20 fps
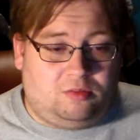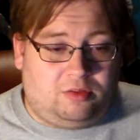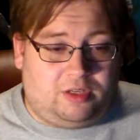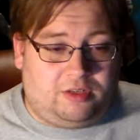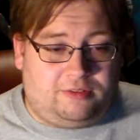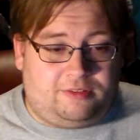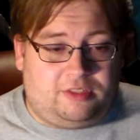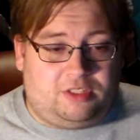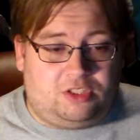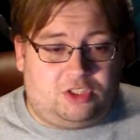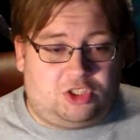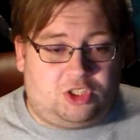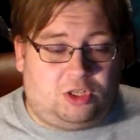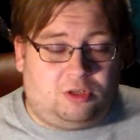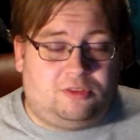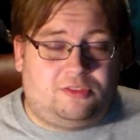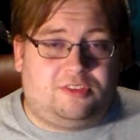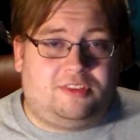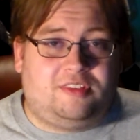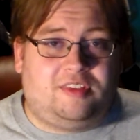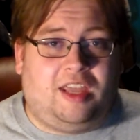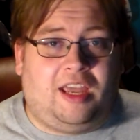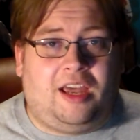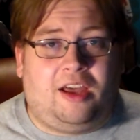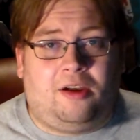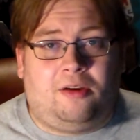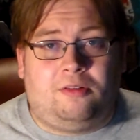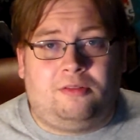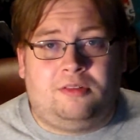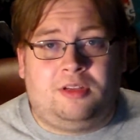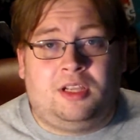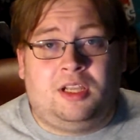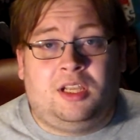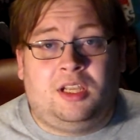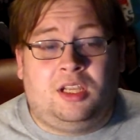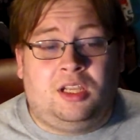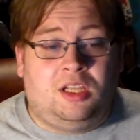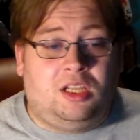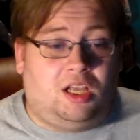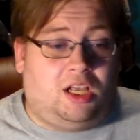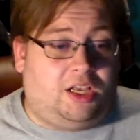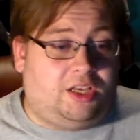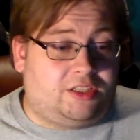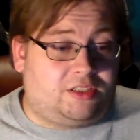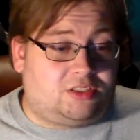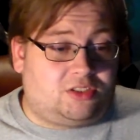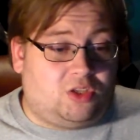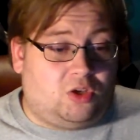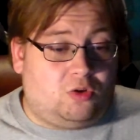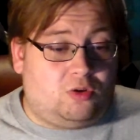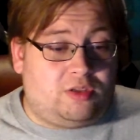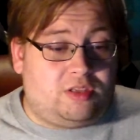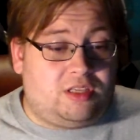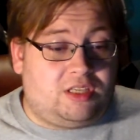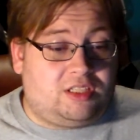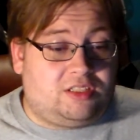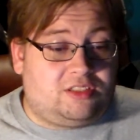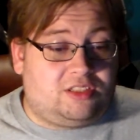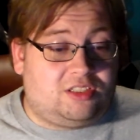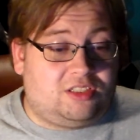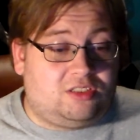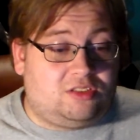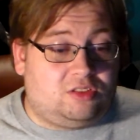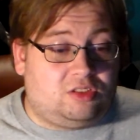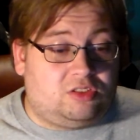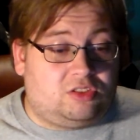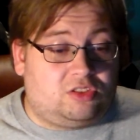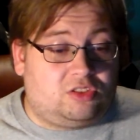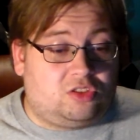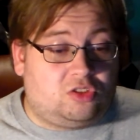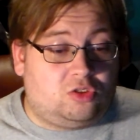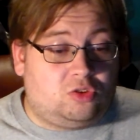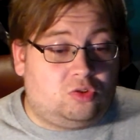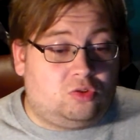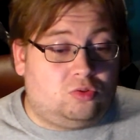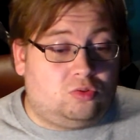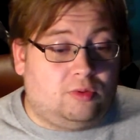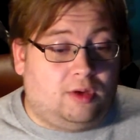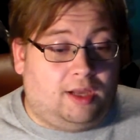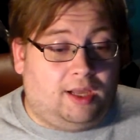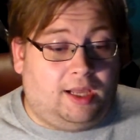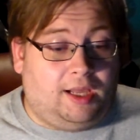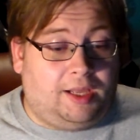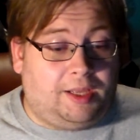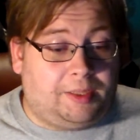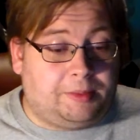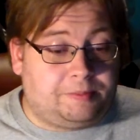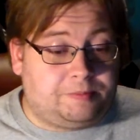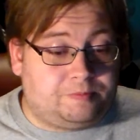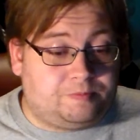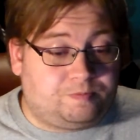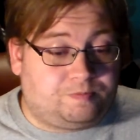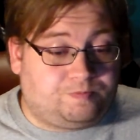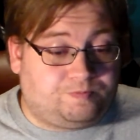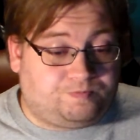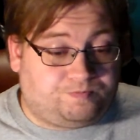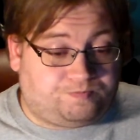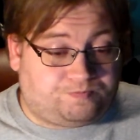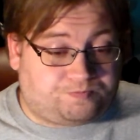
whenever the show is in town. Also, he continues to